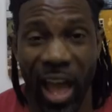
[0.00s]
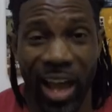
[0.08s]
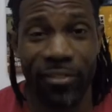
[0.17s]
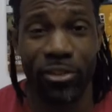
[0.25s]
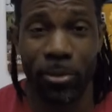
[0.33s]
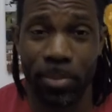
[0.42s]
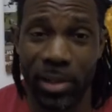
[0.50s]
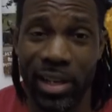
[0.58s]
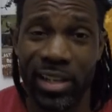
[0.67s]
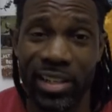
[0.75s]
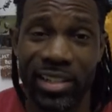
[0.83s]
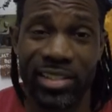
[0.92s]
After
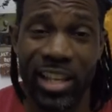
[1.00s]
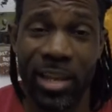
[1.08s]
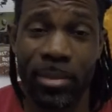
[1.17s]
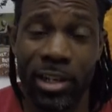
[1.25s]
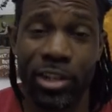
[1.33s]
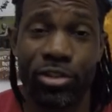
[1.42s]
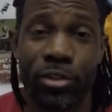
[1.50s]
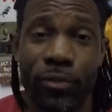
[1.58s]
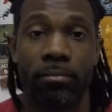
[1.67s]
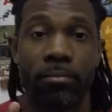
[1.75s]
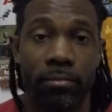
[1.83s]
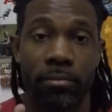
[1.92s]
playing in the same country for
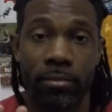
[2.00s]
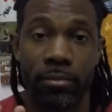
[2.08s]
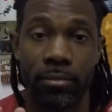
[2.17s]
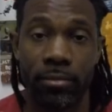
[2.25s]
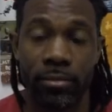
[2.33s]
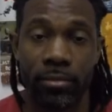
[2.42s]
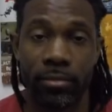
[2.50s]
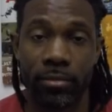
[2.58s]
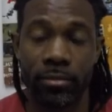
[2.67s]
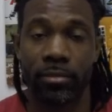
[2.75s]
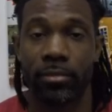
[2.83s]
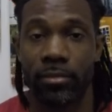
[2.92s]
9
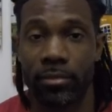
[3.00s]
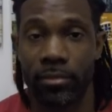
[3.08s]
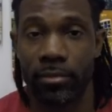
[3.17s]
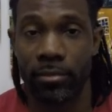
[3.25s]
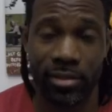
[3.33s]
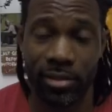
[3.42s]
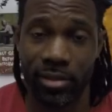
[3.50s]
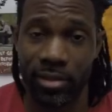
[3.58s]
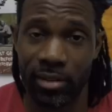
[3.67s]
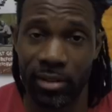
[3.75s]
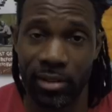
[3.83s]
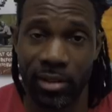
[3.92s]
seasons,
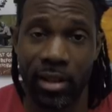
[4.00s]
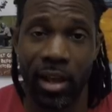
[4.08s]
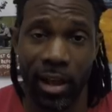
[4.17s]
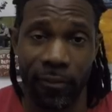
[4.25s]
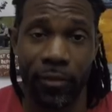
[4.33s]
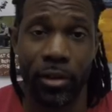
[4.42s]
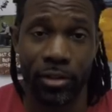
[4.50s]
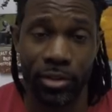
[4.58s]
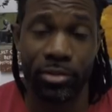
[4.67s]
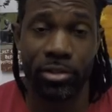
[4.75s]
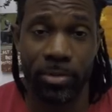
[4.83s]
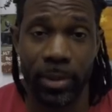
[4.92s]
I felt
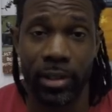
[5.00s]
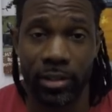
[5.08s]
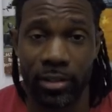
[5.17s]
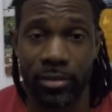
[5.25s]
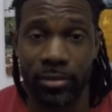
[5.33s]
disrespected.